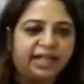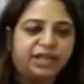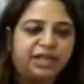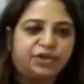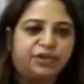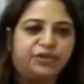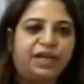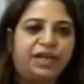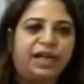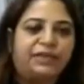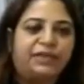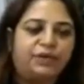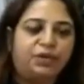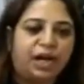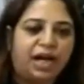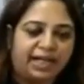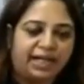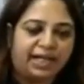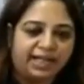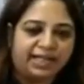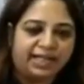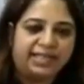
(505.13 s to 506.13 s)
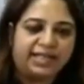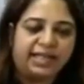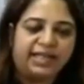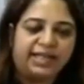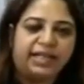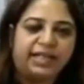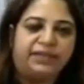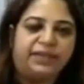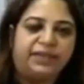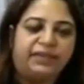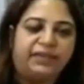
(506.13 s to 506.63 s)
So we have to understand
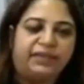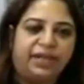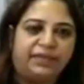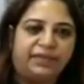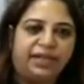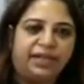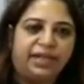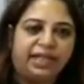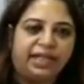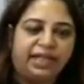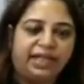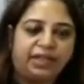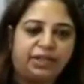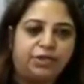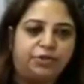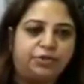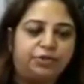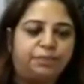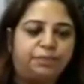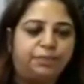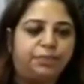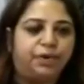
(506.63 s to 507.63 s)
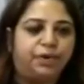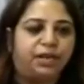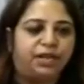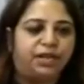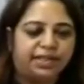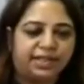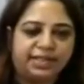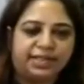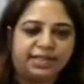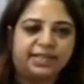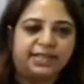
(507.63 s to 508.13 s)
that when we need to
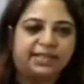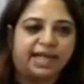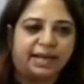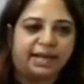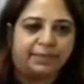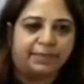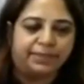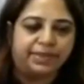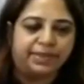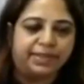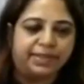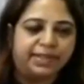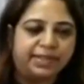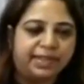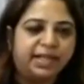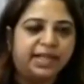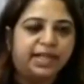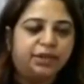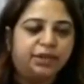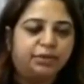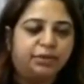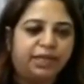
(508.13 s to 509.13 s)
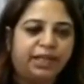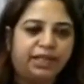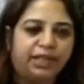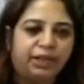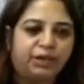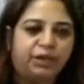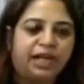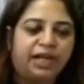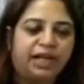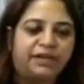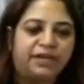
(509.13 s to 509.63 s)
process the samples, you need
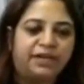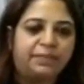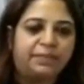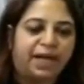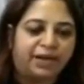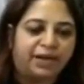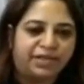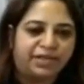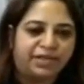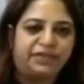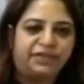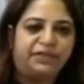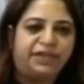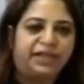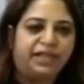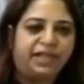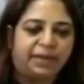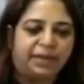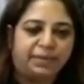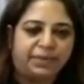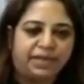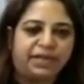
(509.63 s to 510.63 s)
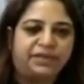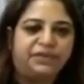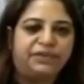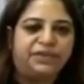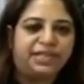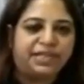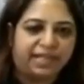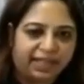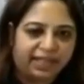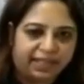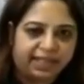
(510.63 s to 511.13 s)
to have a biosafety cabinet
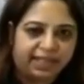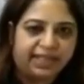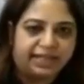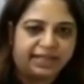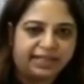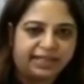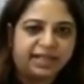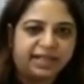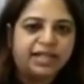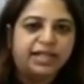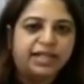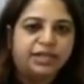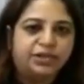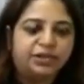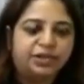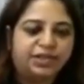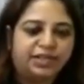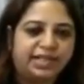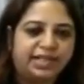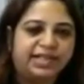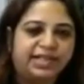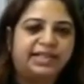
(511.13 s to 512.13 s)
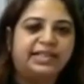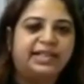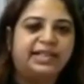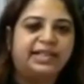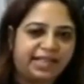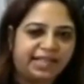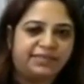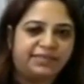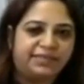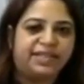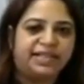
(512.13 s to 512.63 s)
facilities. So since
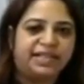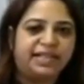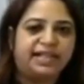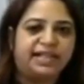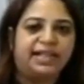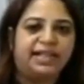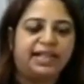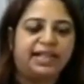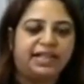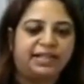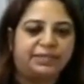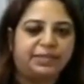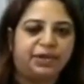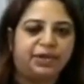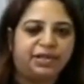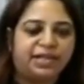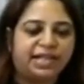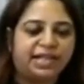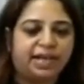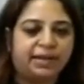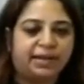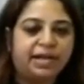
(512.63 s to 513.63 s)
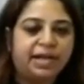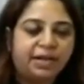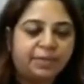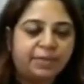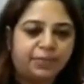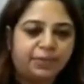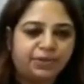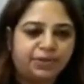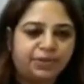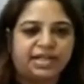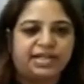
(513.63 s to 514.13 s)
these facilities, because
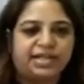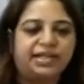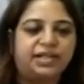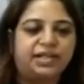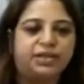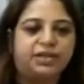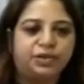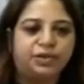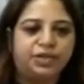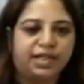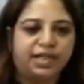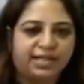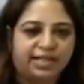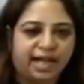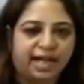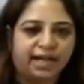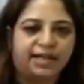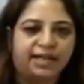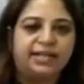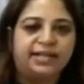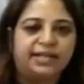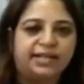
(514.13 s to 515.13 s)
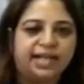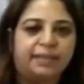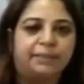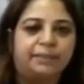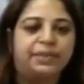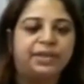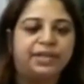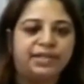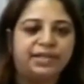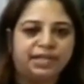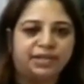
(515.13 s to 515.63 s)
processing those hazardous
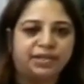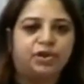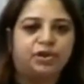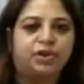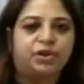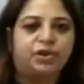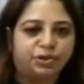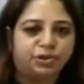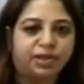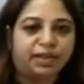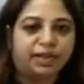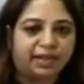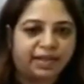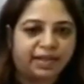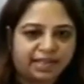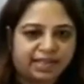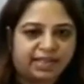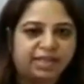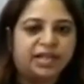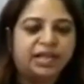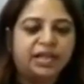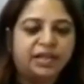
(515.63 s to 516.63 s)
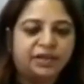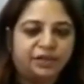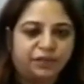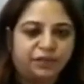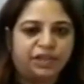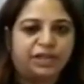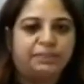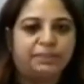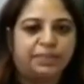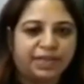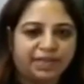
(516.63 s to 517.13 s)
samples is also a risk for
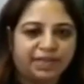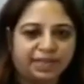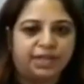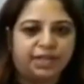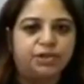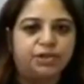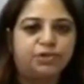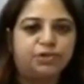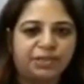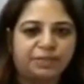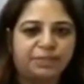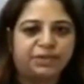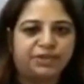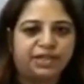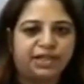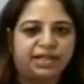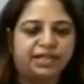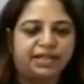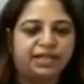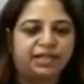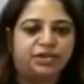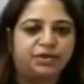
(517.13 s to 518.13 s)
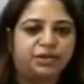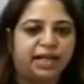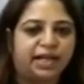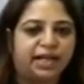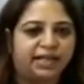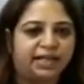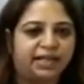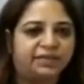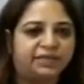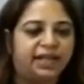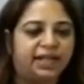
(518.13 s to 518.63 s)
the person who is processing, so
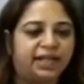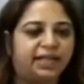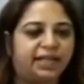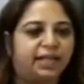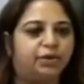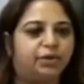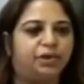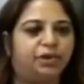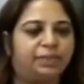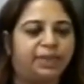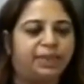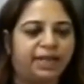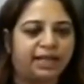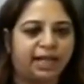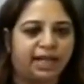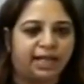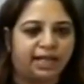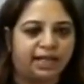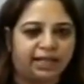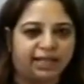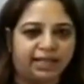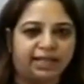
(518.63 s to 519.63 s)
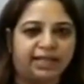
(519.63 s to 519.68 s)
that is why it cannot be done